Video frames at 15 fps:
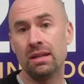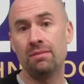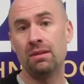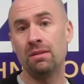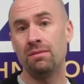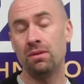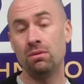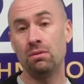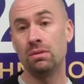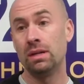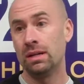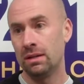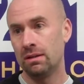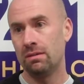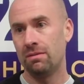And even if you
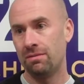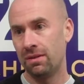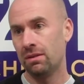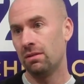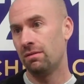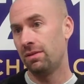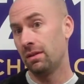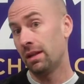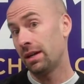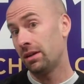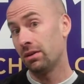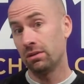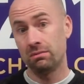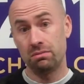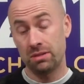feel
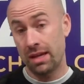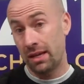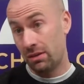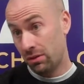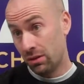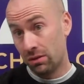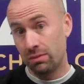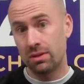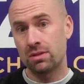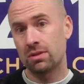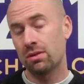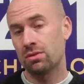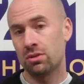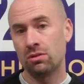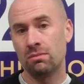like you're, say, good with
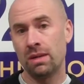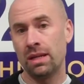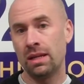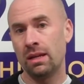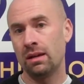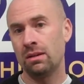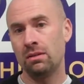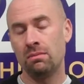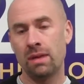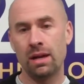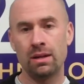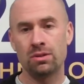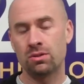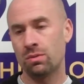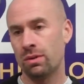social media, you
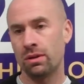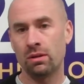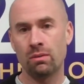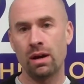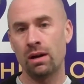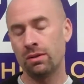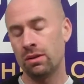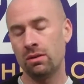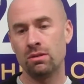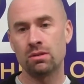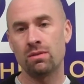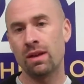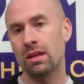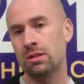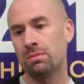manage Twitter while you
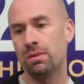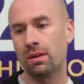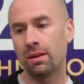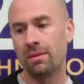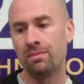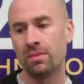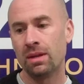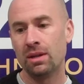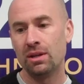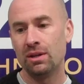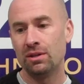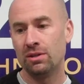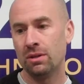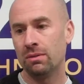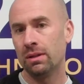use Facebook,
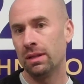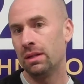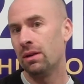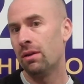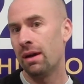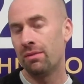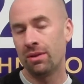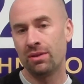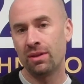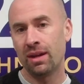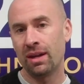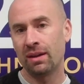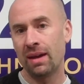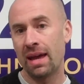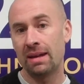do you really know
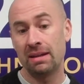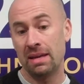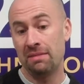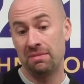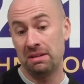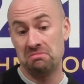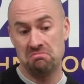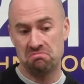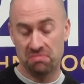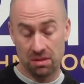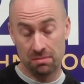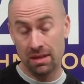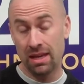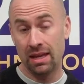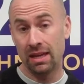everything? And even
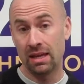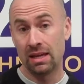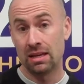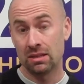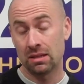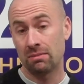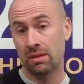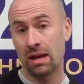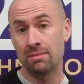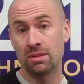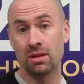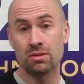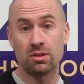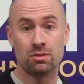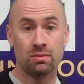to me,
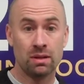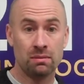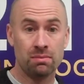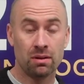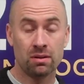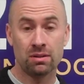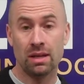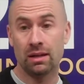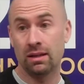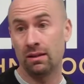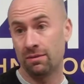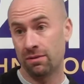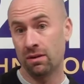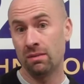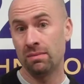sometimes I'll just read books that
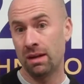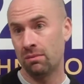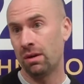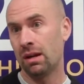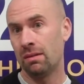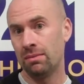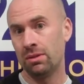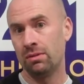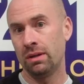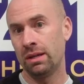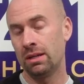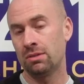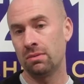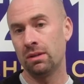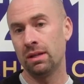confirm that what I'm
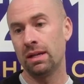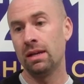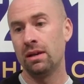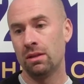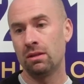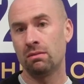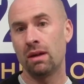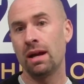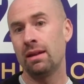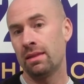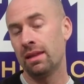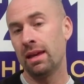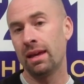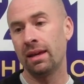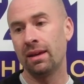doing is really the right
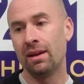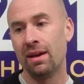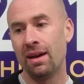thing.